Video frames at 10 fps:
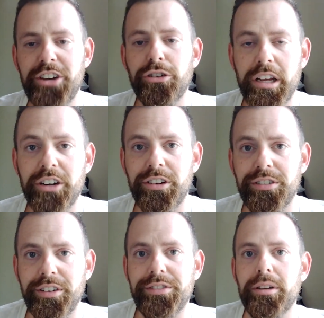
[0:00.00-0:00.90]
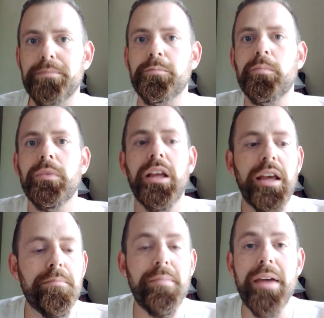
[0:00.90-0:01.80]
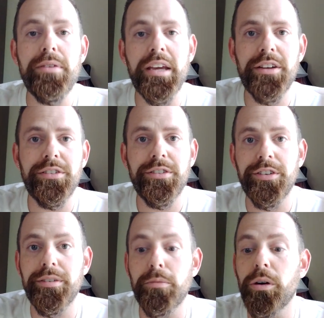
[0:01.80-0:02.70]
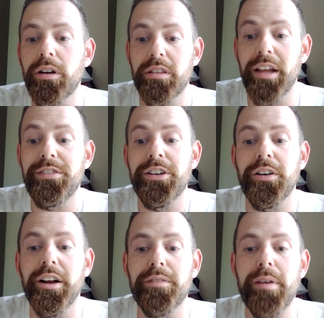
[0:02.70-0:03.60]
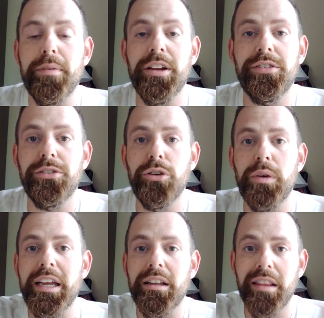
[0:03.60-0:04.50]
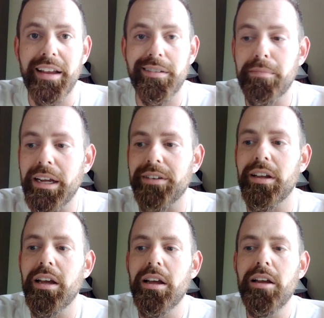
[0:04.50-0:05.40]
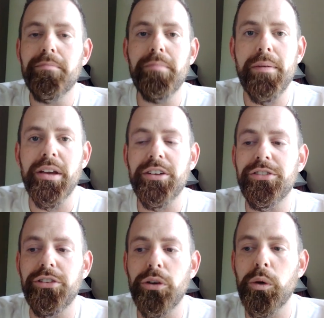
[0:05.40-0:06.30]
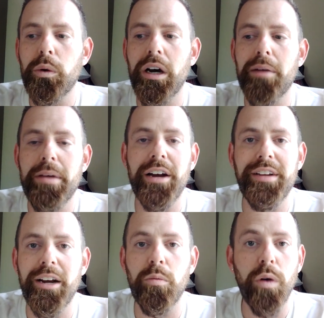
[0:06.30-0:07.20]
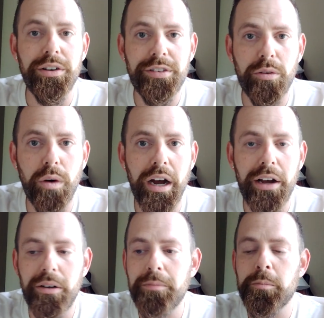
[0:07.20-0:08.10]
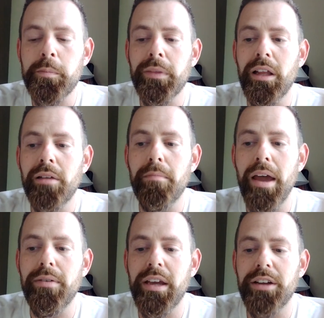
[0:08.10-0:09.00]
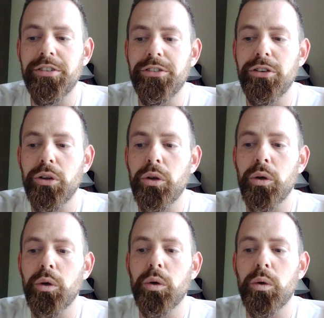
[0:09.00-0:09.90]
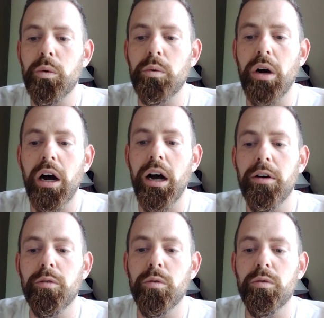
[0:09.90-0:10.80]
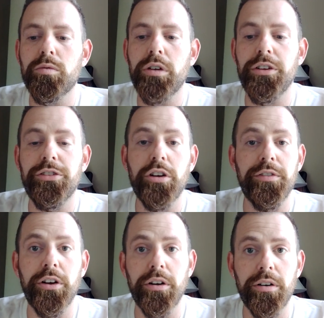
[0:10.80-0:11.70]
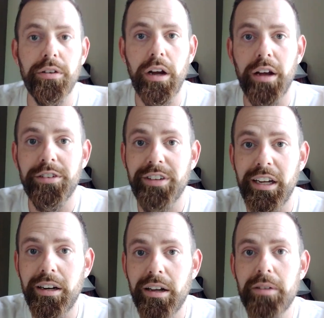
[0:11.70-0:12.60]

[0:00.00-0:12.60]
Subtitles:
your energy system? Maybe it's to smoke less cigarettes. Maybe it's to eat less meat. Maybe it's to meditate once in a while. Maybe it's to conserve your seed.